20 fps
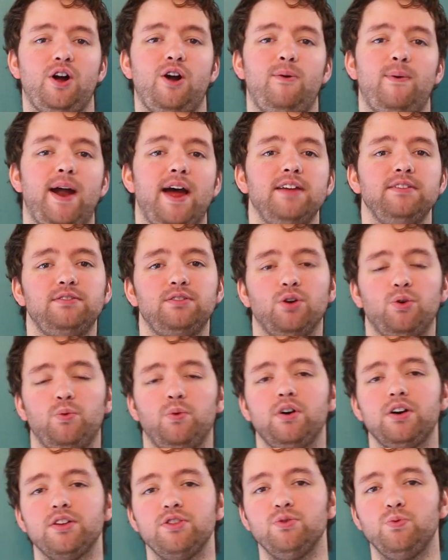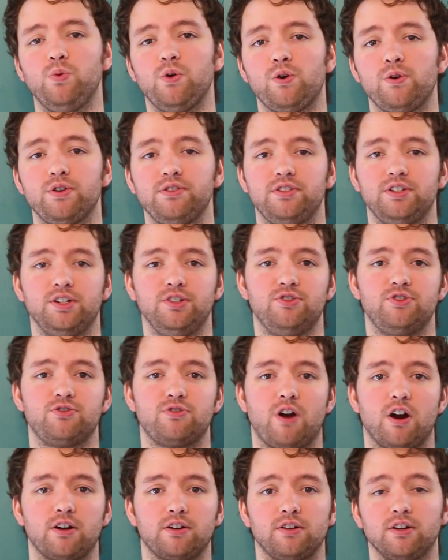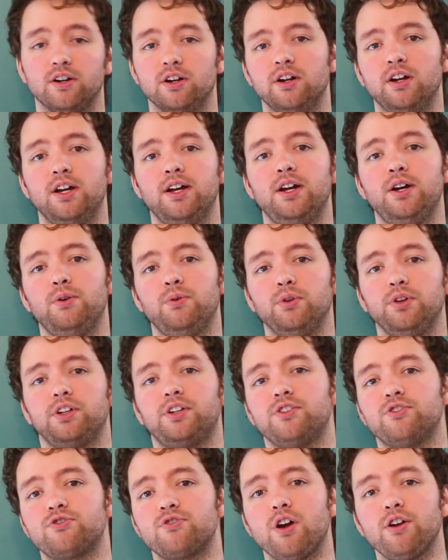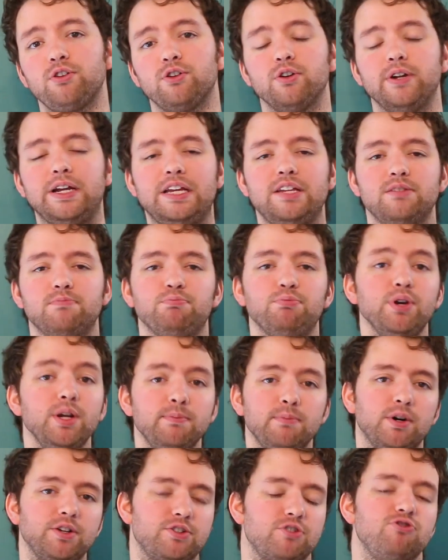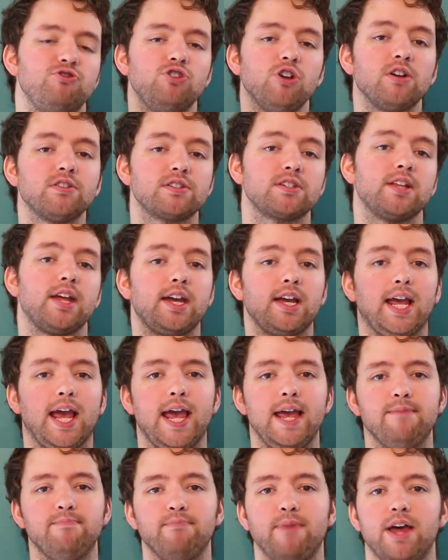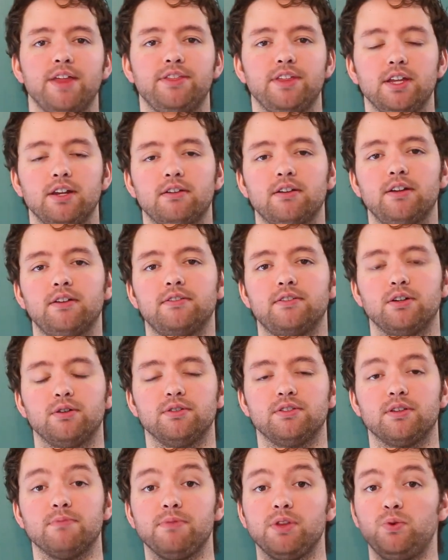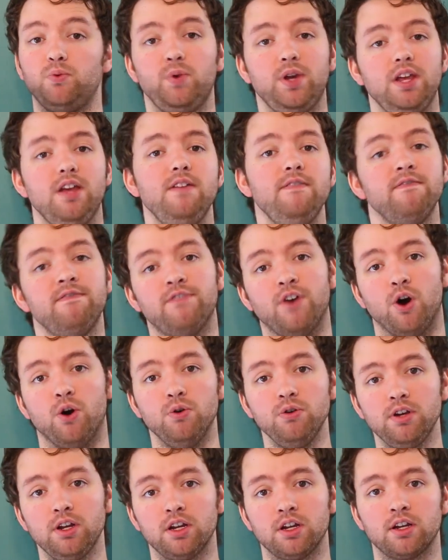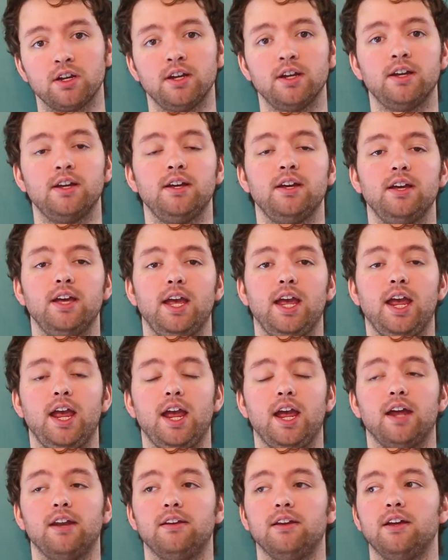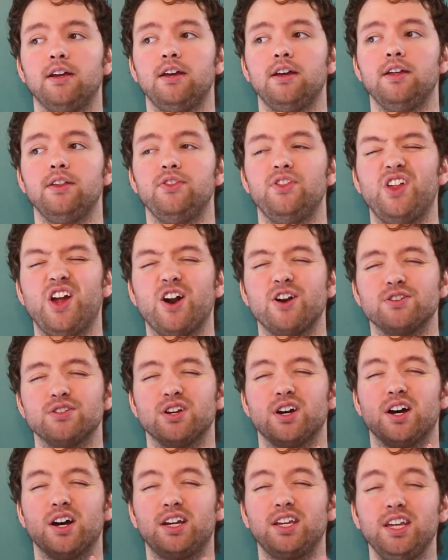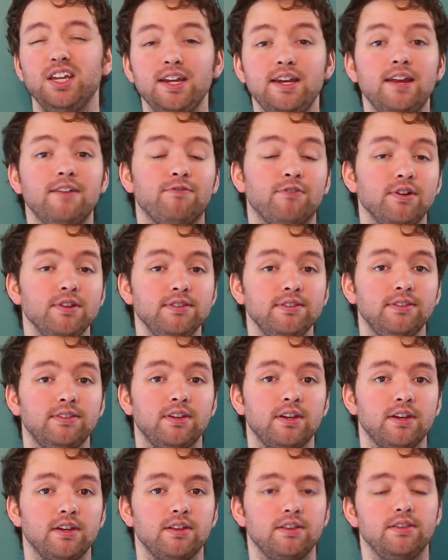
Alright, so what in the world is a constructor? Well, a constructor is pretty much just like a method. So it's something we invoke, and there's a key difference.